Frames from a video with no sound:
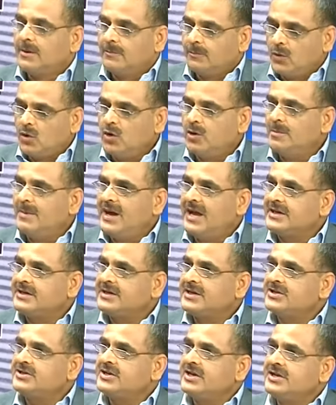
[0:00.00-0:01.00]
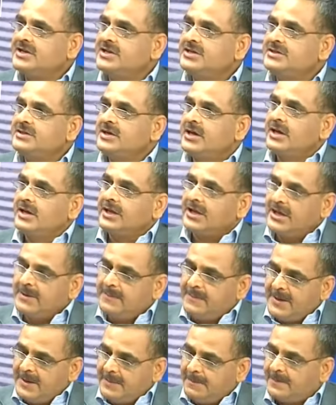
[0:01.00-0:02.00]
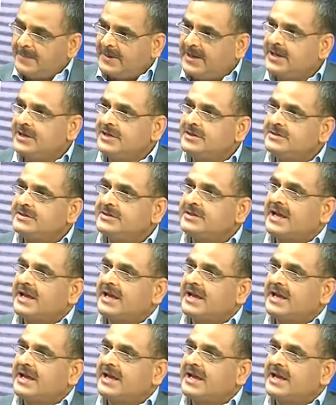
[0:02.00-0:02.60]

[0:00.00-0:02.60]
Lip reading: Pull migration is if a place